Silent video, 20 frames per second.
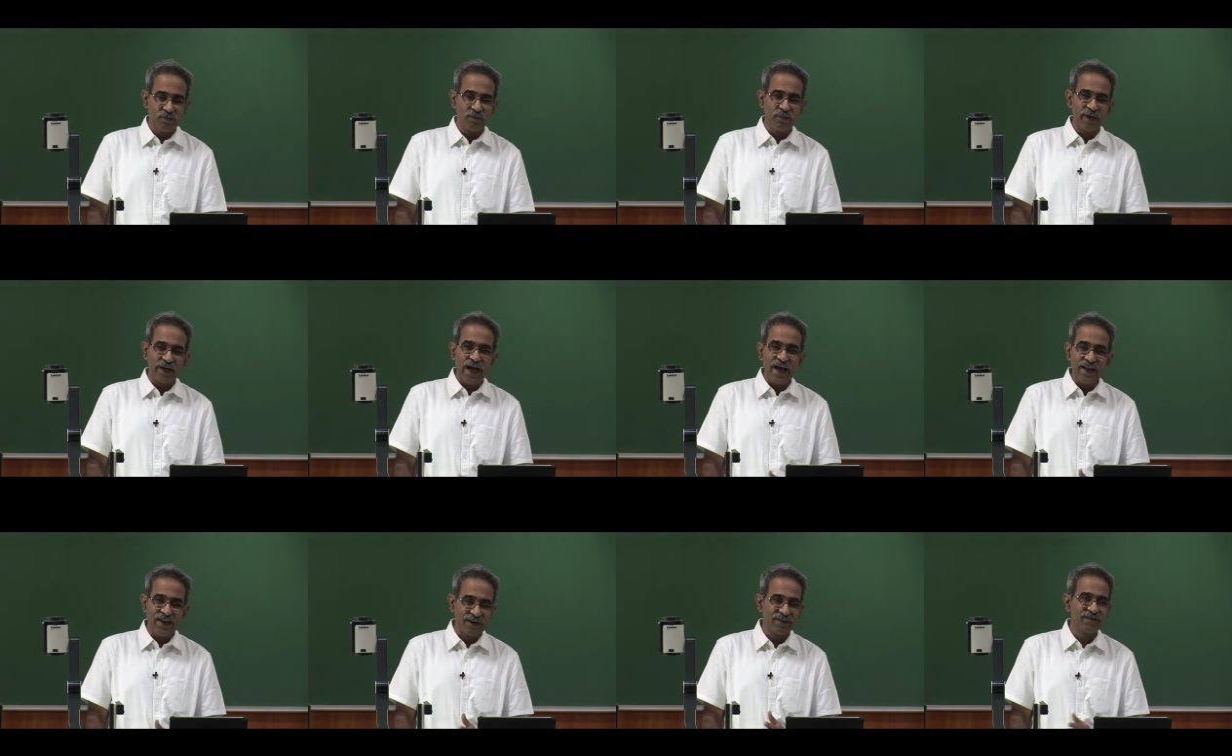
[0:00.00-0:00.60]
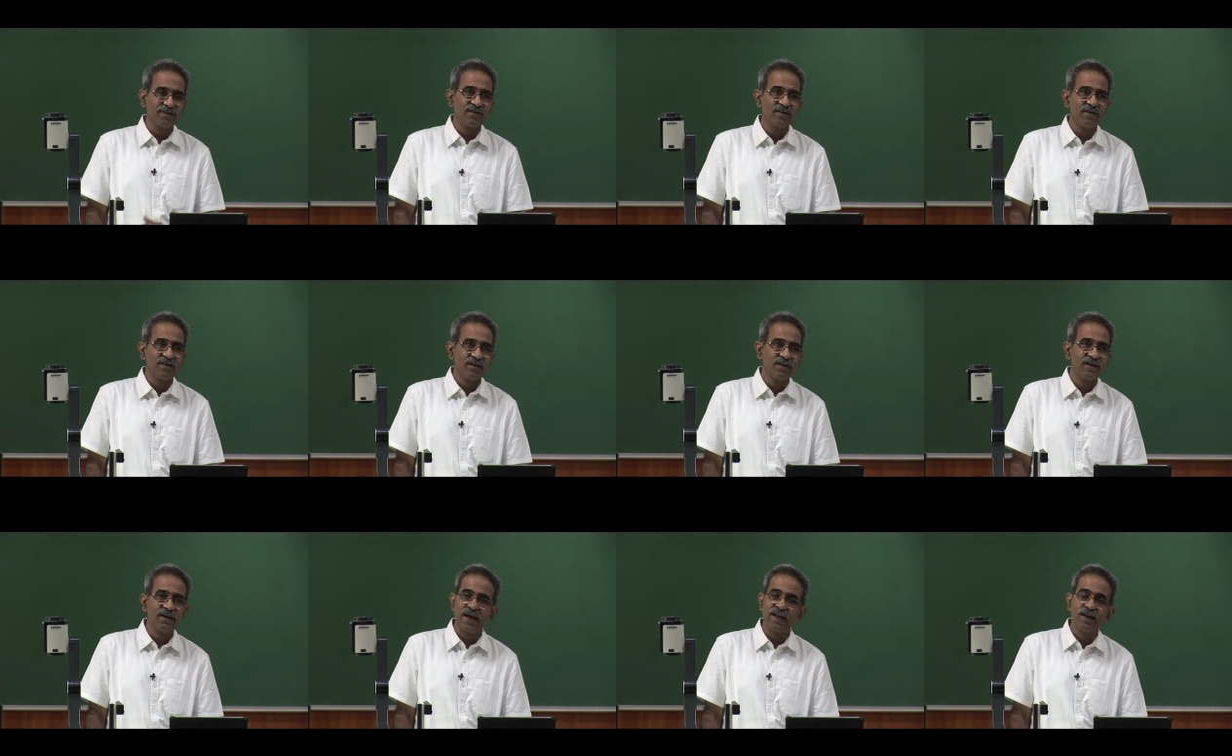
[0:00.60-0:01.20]
mechanics,
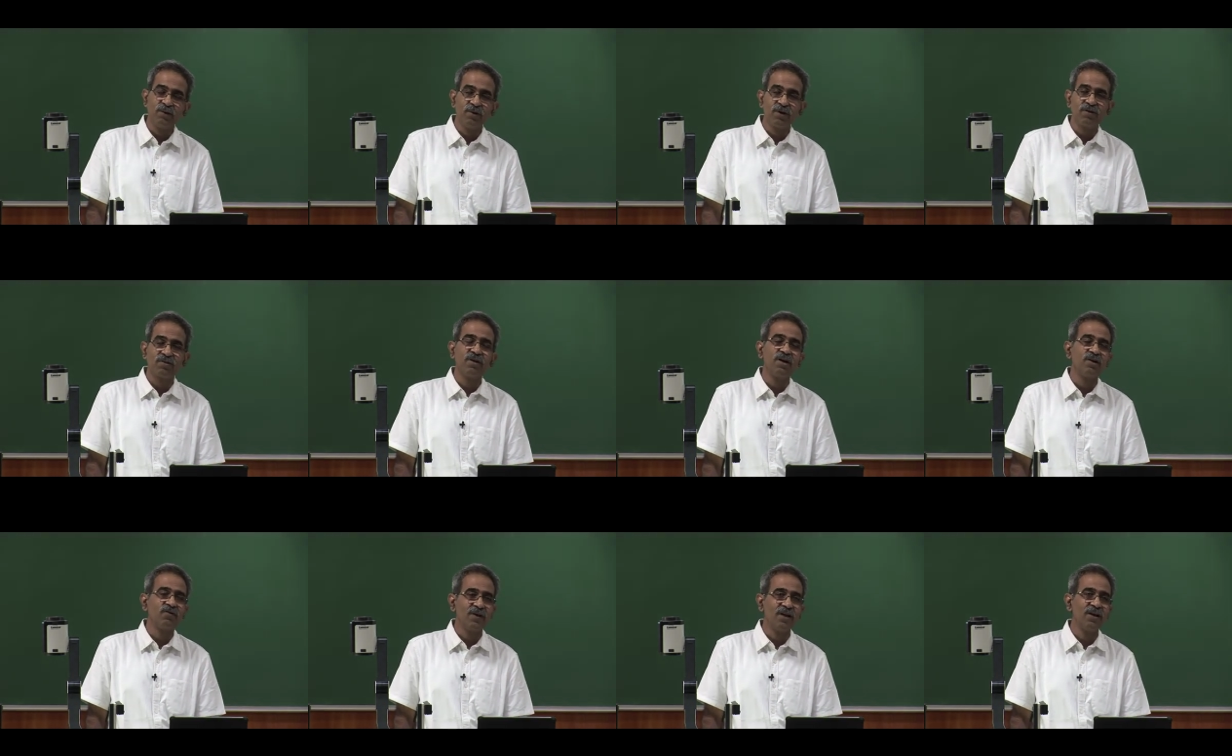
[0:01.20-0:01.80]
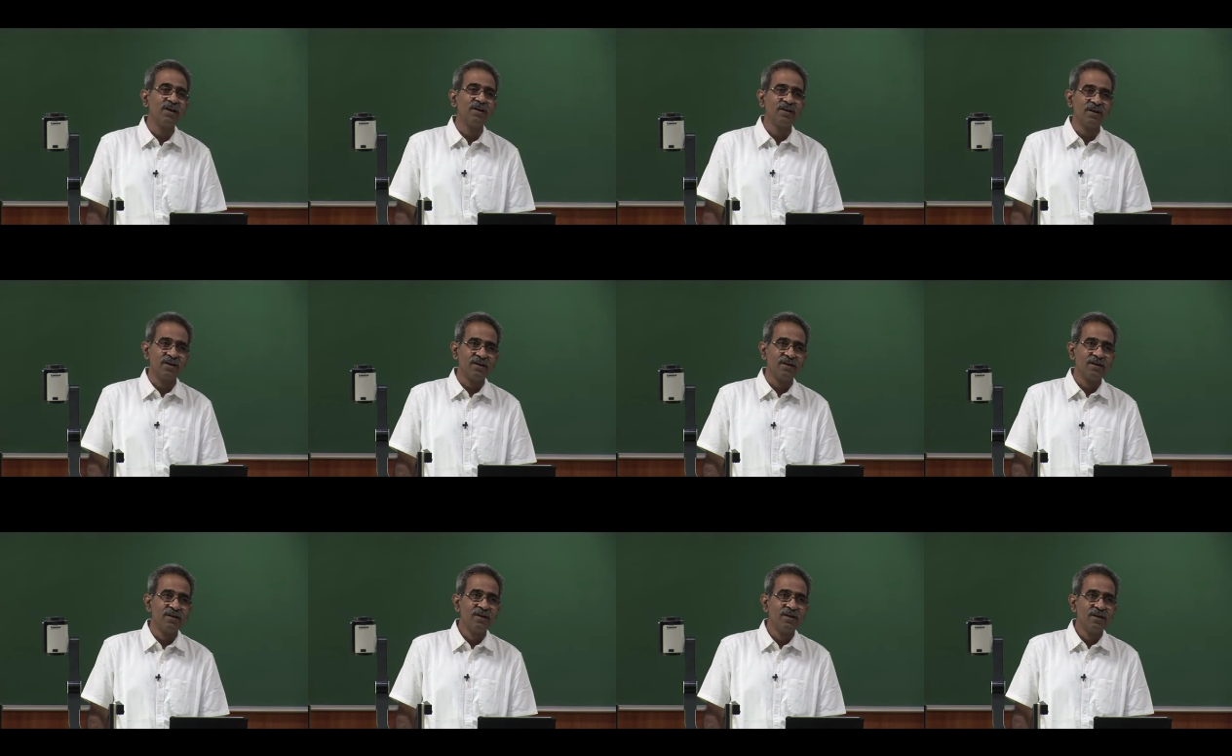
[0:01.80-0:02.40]
dynamics that we learn
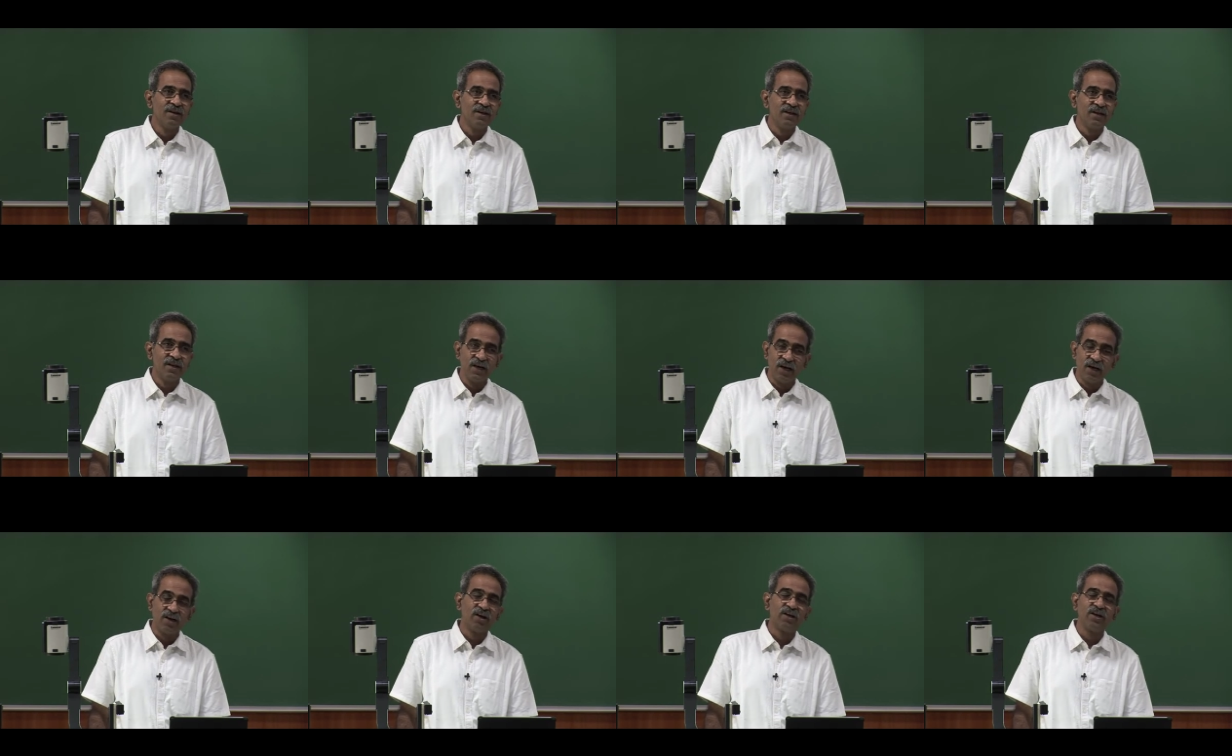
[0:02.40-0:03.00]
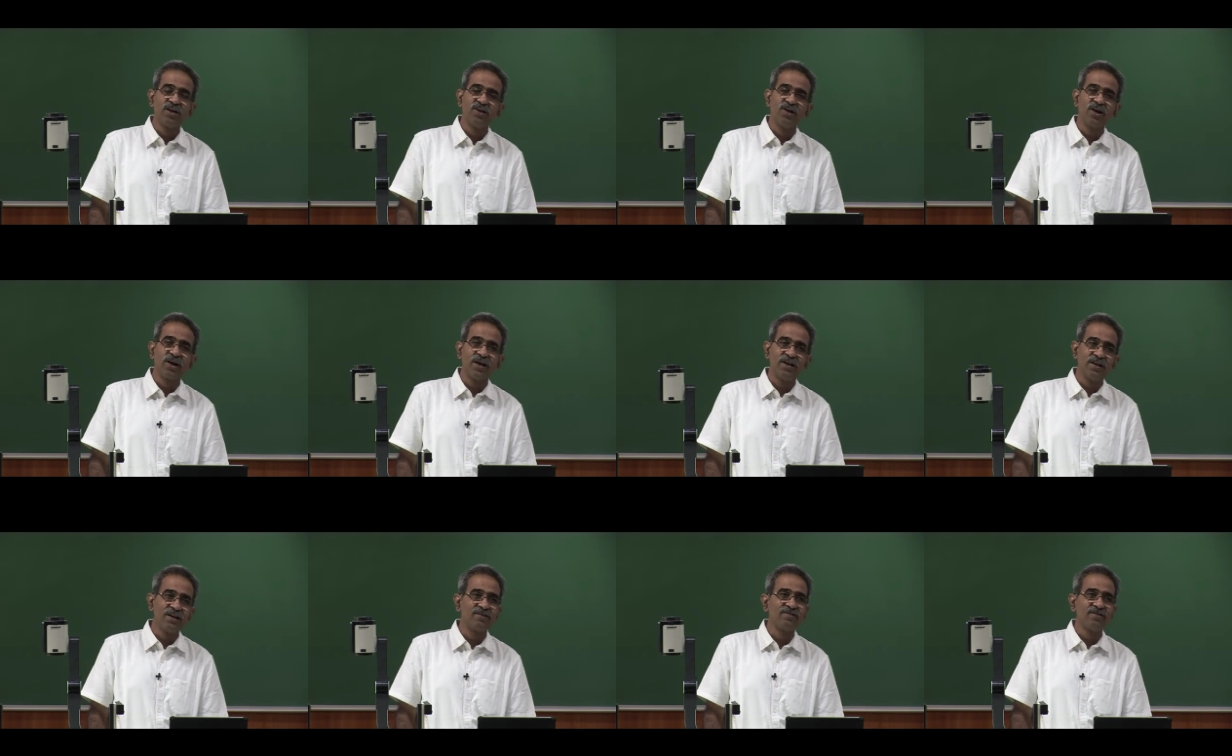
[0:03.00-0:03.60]
here or in your
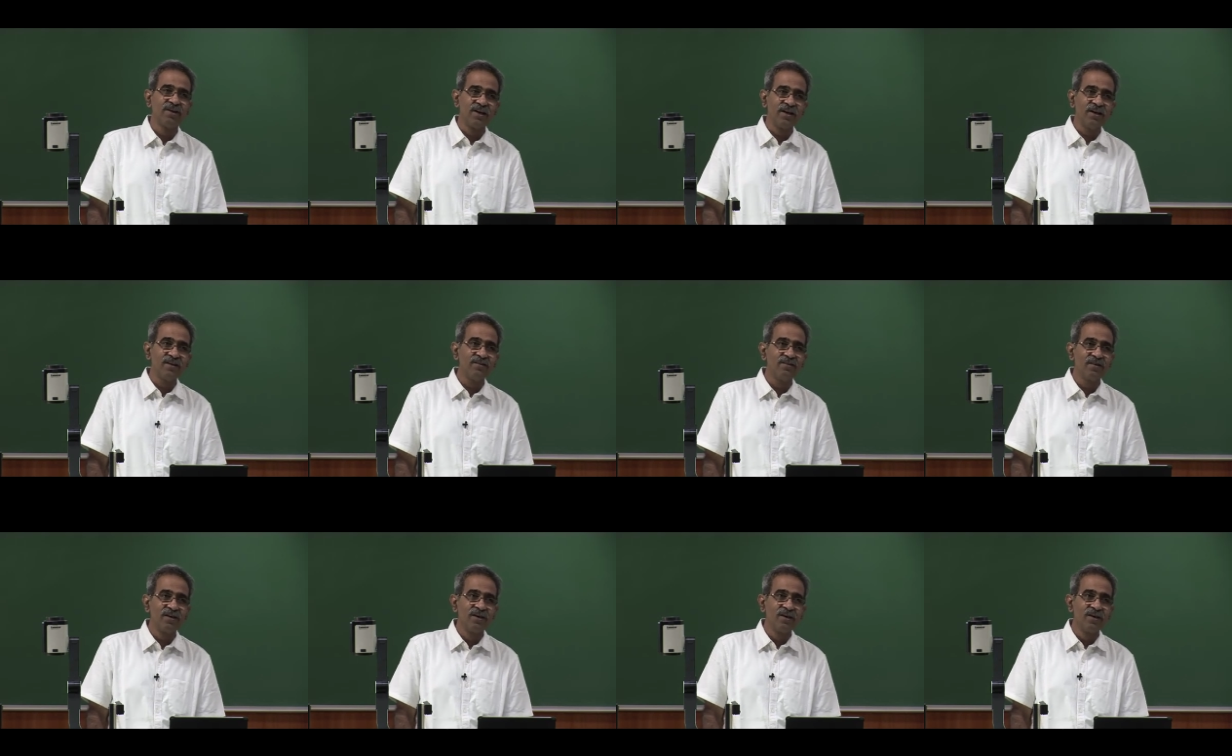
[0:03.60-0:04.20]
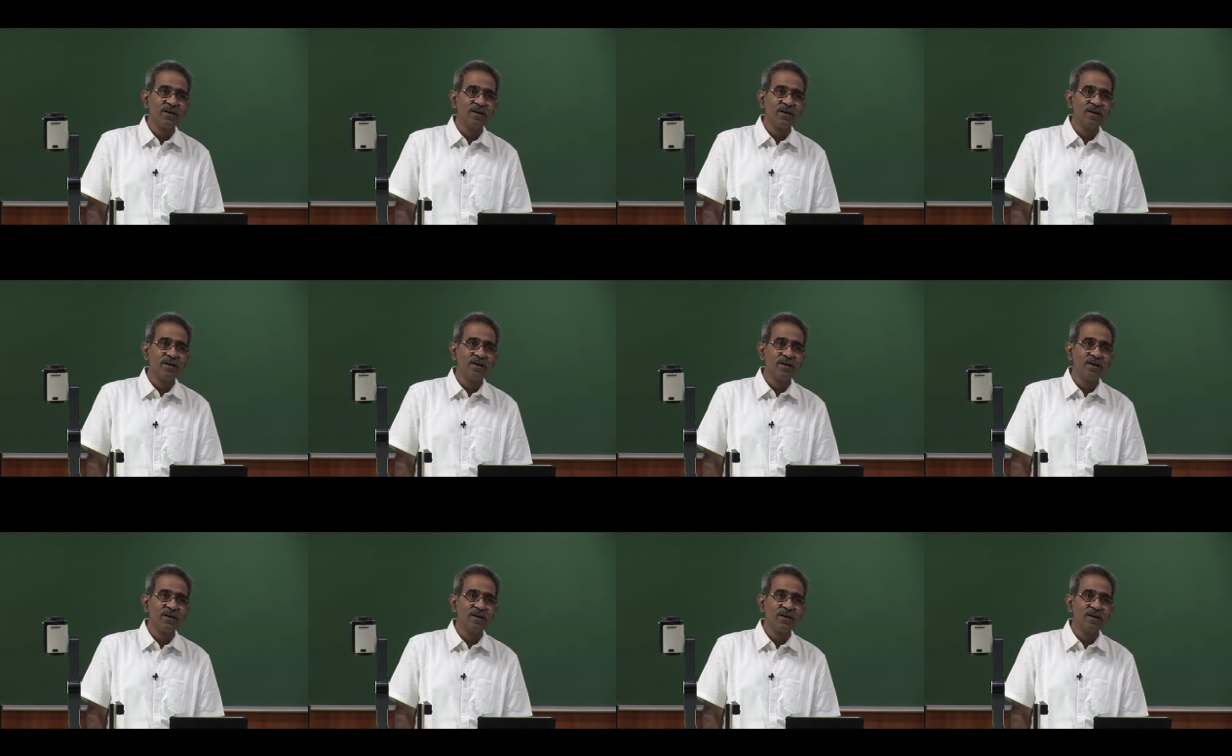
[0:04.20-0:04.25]
higher studies,